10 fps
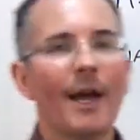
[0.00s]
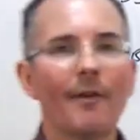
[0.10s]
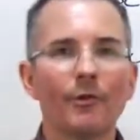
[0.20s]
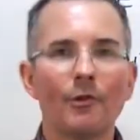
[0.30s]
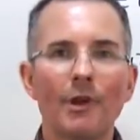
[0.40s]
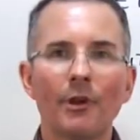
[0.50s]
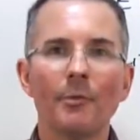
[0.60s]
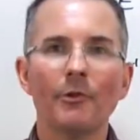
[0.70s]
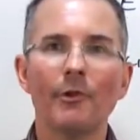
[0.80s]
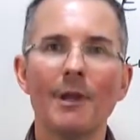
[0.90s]
have a sort of
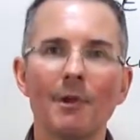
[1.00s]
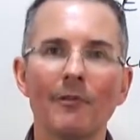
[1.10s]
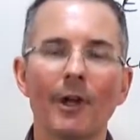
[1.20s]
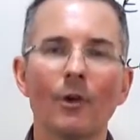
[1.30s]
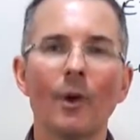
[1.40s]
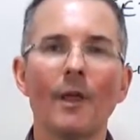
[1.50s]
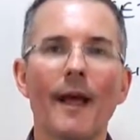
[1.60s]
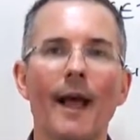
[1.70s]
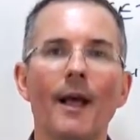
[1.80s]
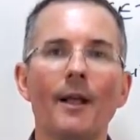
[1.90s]
gentleman's agreement, if I can call it
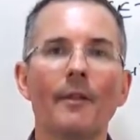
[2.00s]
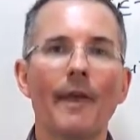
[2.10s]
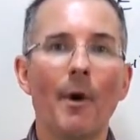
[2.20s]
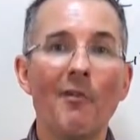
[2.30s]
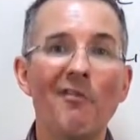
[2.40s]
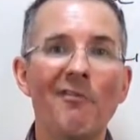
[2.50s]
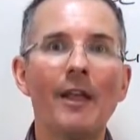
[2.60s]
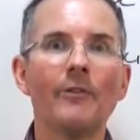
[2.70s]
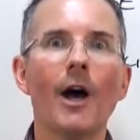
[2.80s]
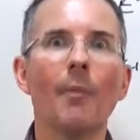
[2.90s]
that they won't
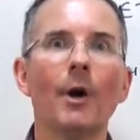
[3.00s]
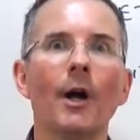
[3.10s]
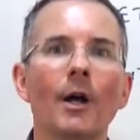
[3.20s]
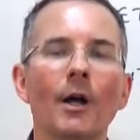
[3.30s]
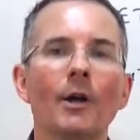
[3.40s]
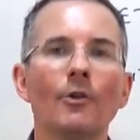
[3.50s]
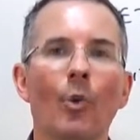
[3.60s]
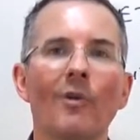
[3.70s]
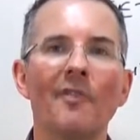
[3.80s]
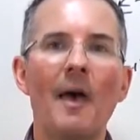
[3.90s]
fess up
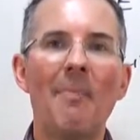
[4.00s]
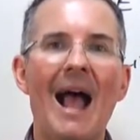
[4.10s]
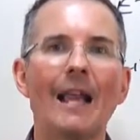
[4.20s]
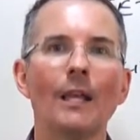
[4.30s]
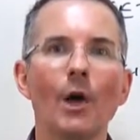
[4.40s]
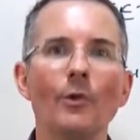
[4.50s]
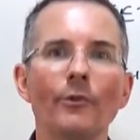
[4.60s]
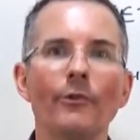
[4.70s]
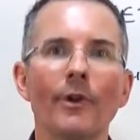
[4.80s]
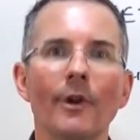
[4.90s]
to all of their bad
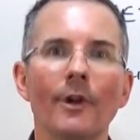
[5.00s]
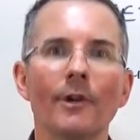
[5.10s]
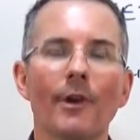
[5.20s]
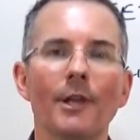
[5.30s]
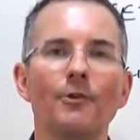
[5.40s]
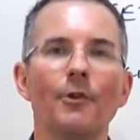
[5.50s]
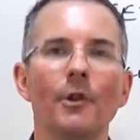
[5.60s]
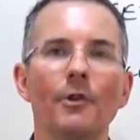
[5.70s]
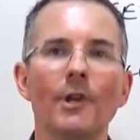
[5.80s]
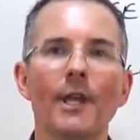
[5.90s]
loans created during
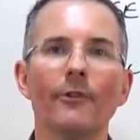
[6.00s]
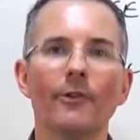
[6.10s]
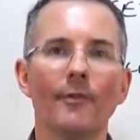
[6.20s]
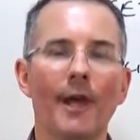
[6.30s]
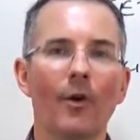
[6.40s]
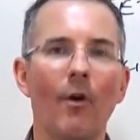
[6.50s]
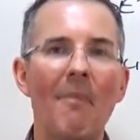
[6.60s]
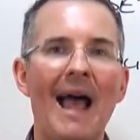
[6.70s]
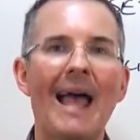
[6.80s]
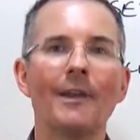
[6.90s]
the good years that have now
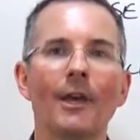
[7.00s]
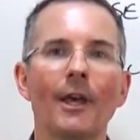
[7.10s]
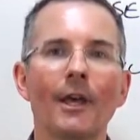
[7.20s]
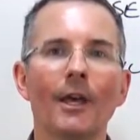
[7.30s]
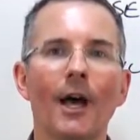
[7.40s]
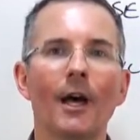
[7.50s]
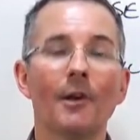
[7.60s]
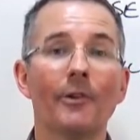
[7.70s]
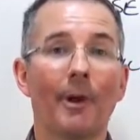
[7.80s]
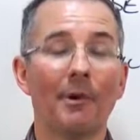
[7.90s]
gone bad,
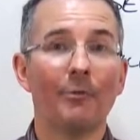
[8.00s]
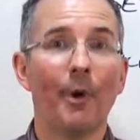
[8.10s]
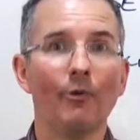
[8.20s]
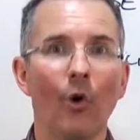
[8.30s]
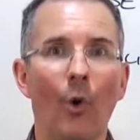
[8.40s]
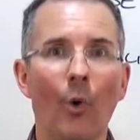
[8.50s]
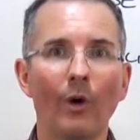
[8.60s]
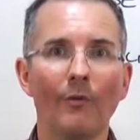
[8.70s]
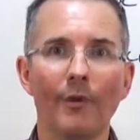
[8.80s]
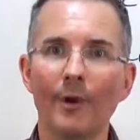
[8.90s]
because that would expose
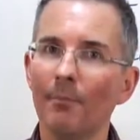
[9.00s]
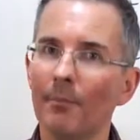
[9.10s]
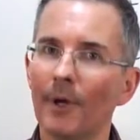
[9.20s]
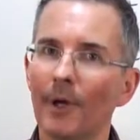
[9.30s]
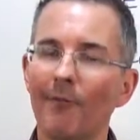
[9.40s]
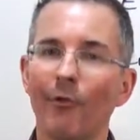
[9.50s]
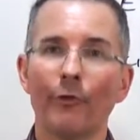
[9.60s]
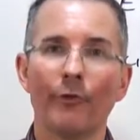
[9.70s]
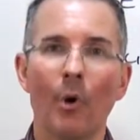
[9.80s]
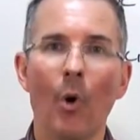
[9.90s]
all of them and
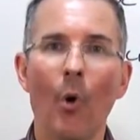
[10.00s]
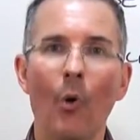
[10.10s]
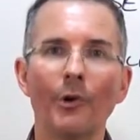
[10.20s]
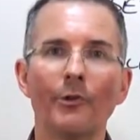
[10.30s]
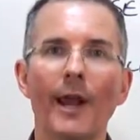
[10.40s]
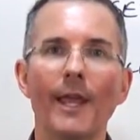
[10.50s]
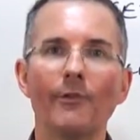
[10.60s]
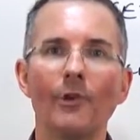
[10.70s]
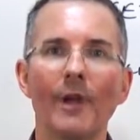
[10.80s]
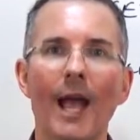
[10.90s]
force them all to
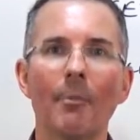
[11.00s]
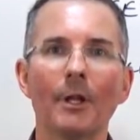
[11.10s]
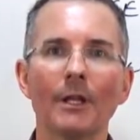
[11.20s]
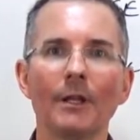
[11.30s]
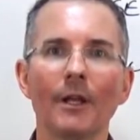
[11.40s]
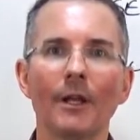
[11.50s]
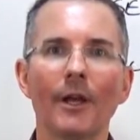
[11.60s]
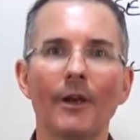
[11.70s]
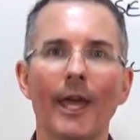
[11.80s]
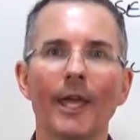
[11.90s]
raise new capital.
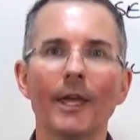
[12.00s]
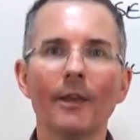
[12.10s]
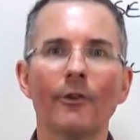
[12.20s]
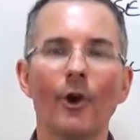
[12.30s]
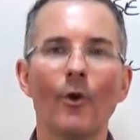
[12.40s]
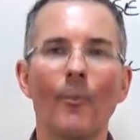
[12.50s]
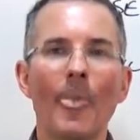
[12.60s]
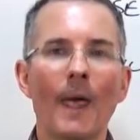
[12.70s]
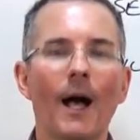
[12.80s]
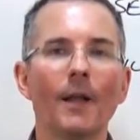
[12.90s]
Okay, so
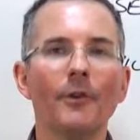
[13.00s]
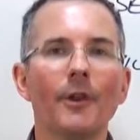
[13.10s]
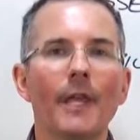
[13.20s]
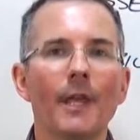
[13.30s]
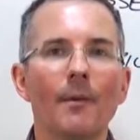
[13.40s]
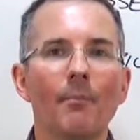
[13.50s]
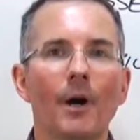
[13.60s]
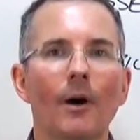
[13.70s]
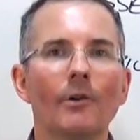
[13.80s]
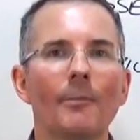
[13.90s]
under the
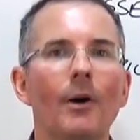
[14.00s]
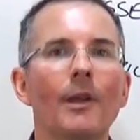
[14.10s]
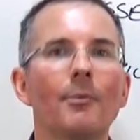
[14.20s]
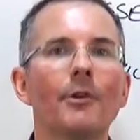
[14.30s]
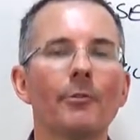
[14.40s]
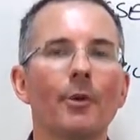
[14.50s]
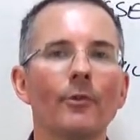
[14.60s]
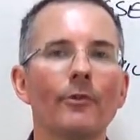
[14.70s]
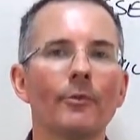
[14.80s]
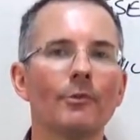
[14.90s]
mark-to-market
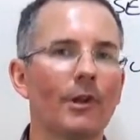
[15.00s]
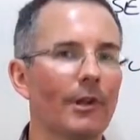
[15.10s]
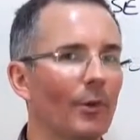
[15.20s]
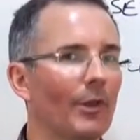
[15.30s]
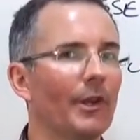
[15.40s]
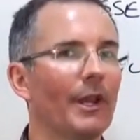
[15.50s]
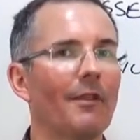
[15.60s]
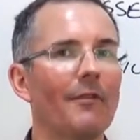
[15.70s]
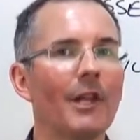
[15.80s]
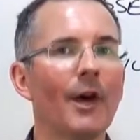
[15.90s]
principles, which I deal with in
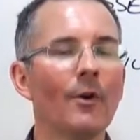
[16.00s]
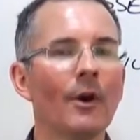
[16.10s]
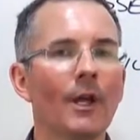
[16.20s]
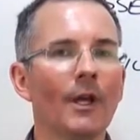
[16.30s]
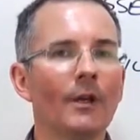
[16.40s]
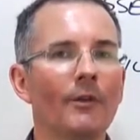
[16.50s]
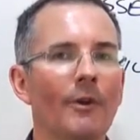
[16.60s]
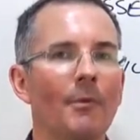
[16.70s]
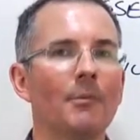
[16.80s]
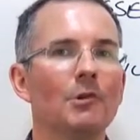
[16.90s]
another video,
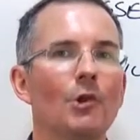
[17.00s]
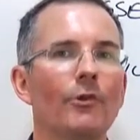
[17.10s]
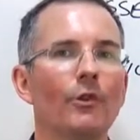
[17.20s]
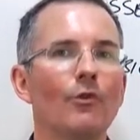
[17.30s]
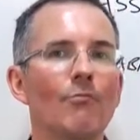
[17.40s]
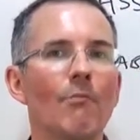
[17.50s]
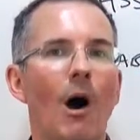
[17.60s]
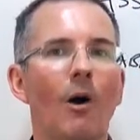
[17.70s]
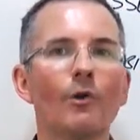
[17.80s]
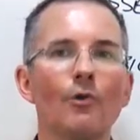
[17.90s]
some of them are choosing to
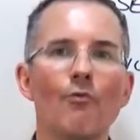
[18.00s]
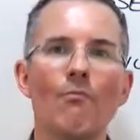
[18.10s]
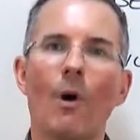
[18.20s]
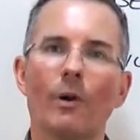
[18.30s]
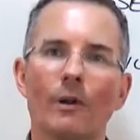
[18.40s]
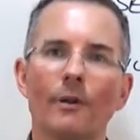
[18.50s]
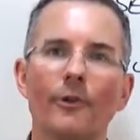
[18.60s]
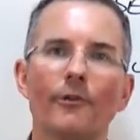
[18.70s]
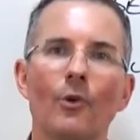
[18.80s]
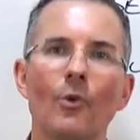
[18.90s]
mark-to-model,
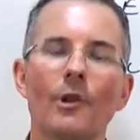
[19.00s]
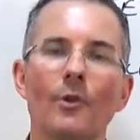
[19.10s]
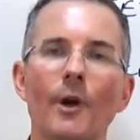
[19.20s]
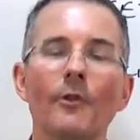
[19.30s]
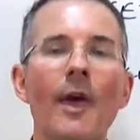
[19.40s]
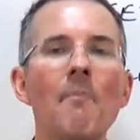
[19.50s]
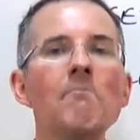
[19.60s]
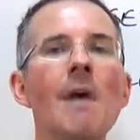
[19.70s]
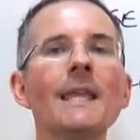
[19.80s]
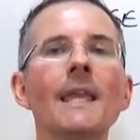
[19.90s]
as it's called. In other words, they're
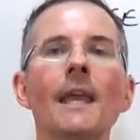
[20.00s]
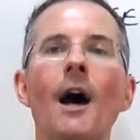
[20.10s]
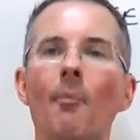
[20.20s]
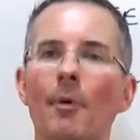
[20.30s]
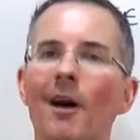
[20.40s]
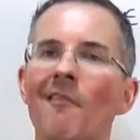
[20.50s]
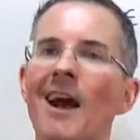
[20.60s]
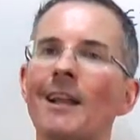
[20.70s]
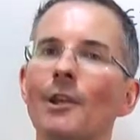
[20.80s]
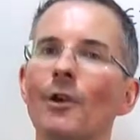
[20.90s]
making up a
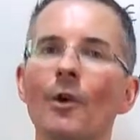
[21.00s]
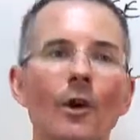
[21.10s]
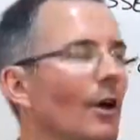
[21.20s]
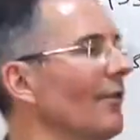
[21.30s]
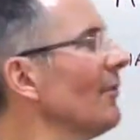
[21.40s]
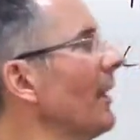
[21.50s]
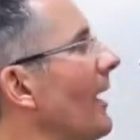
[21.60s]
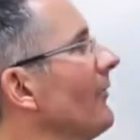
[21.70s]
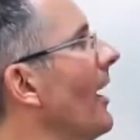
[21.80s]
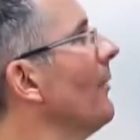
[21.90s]
value for an
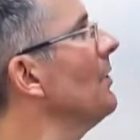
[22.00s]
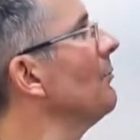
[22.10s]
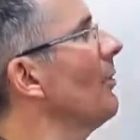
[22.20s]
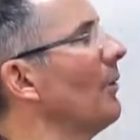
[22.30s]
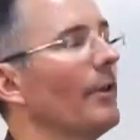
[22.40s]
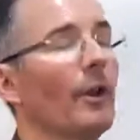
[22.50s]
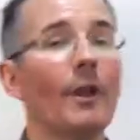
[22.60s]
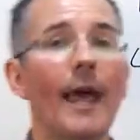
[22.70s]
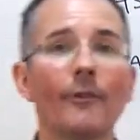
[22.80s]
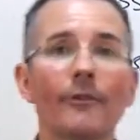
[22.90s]
asset which is probably worth a
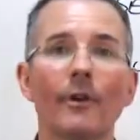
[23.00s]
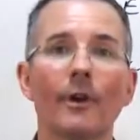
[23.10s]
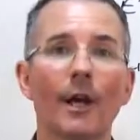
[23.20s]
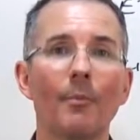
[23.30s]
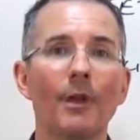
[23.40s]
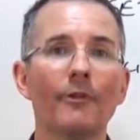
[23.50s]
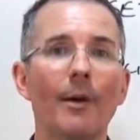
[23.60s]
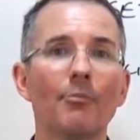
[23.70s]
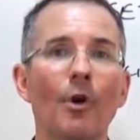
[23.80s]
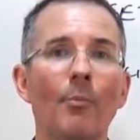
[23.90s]
lot less. How big's
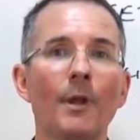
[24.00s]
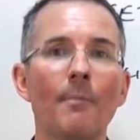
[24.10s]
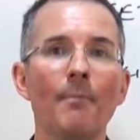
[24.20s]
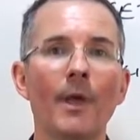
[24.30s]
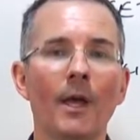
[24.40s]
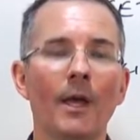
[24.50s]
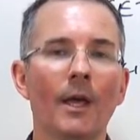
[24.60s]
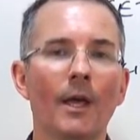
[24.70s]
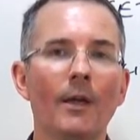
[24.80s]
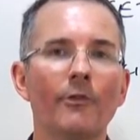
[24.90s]
that problem?
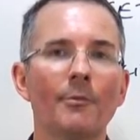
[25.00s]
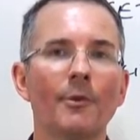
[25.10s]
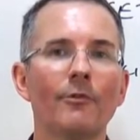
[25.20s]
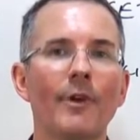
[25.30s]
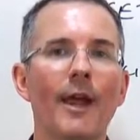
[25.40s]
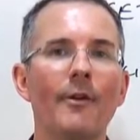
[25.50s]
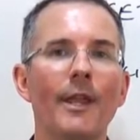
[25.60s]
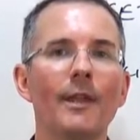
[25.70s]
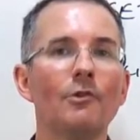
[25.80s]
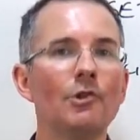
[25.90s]
Estimates
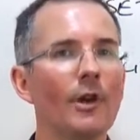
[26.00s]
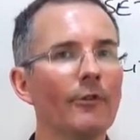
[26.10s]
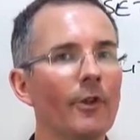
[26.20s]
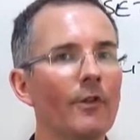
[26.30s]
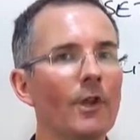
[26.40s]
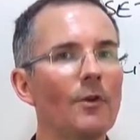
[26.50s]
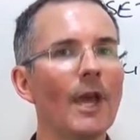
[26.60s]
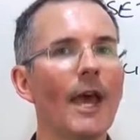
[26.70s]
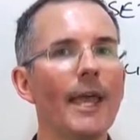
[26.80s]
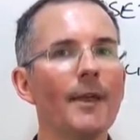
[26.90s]
vary just in the
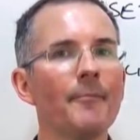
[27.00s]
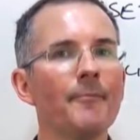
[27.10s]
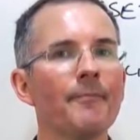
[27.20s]
UK